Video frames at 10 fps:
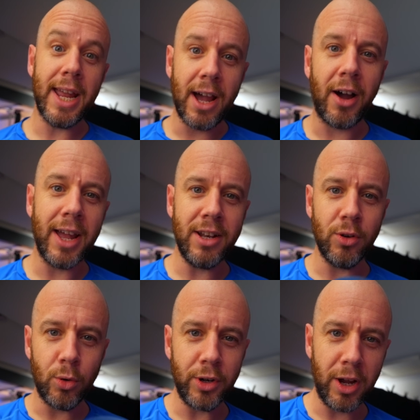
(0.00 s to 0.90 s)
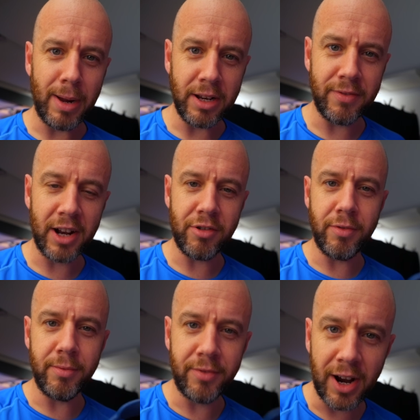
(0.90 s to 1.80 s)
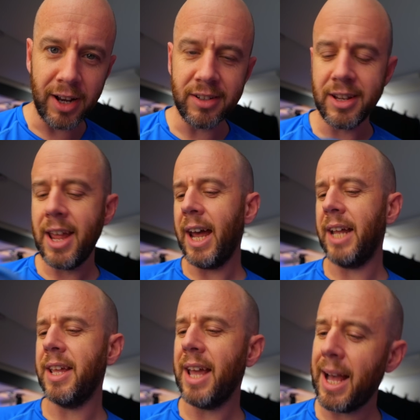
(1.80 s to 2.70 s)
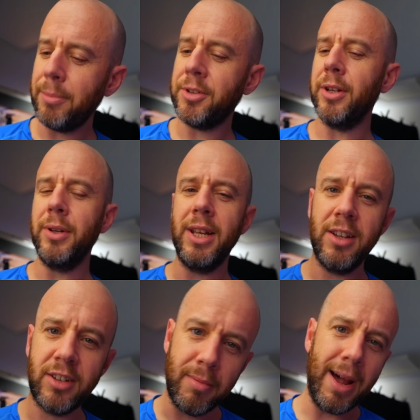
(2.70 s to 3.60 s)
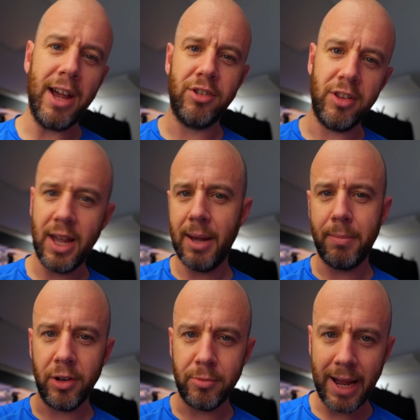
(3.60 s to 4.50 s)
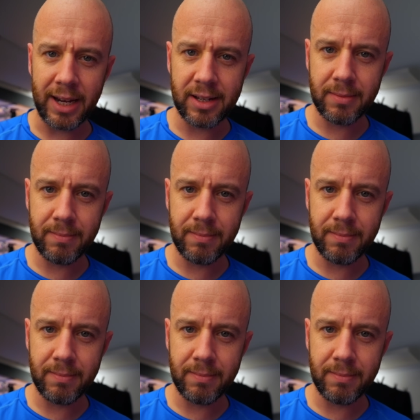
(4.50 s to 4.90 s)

a high-end audio manufacturer from France, and they absolutely smash the AirPods Max,